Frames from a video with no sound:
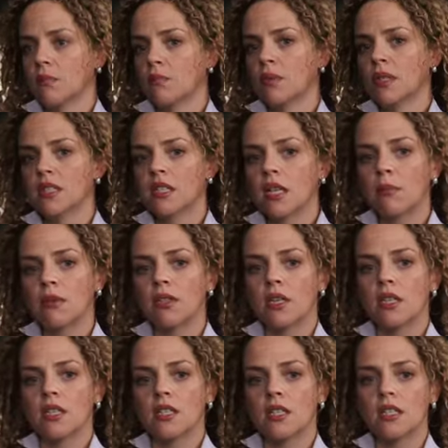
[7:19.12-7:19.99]
But some of
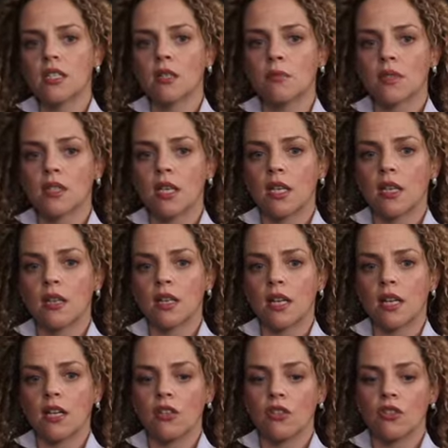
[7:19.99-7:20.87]
these systems then allow
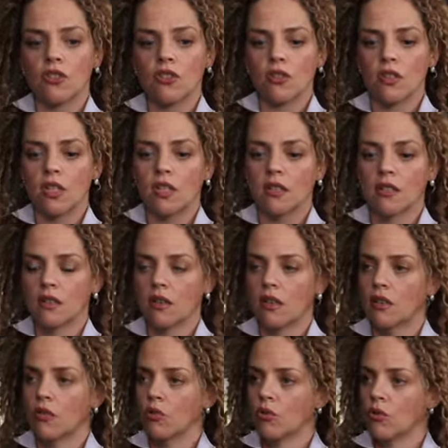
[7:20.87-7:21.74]
you to do things
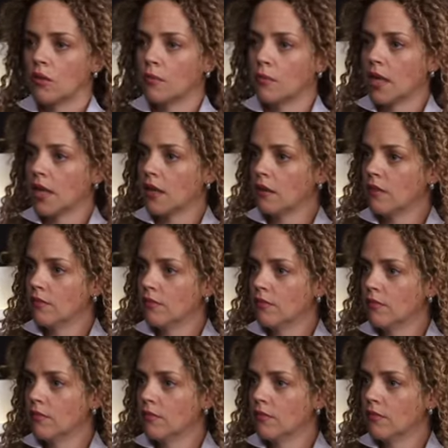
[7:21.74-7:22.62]
like automated,
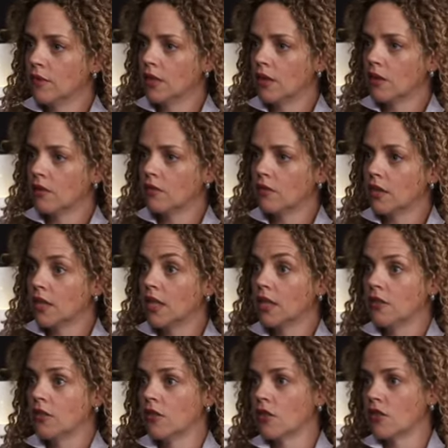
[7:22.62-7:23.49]
lead
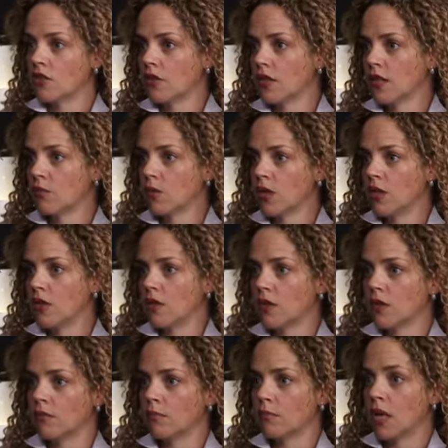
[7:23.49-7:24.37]
nurturing, where you
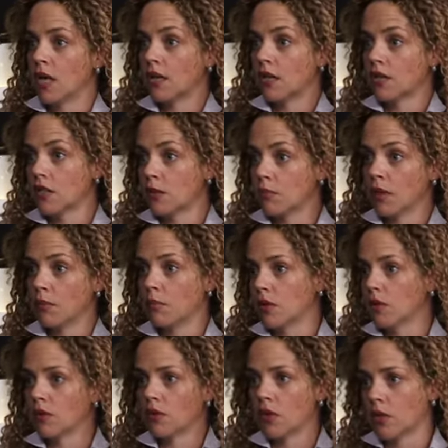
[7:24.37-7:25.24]
can market to people
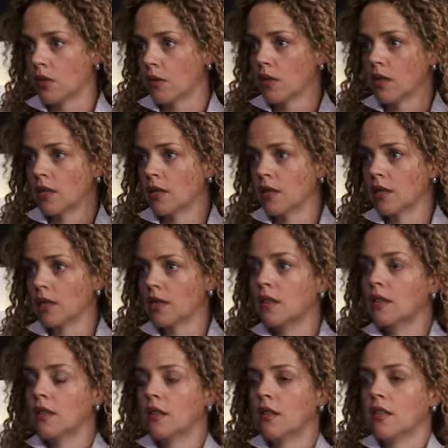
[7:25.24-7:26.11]
ongoingly
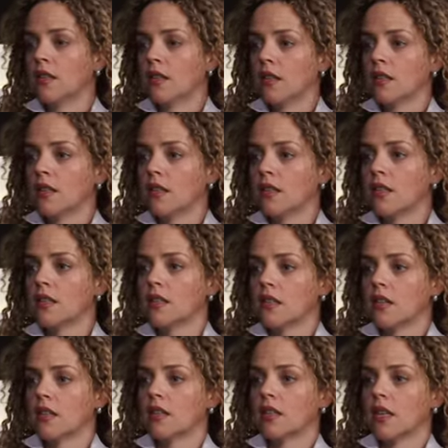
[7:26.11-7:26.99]
and things
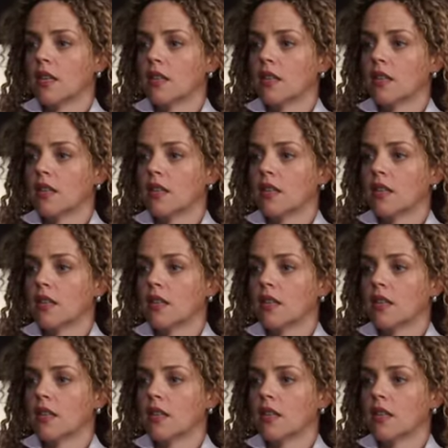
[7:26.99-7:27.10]
like that.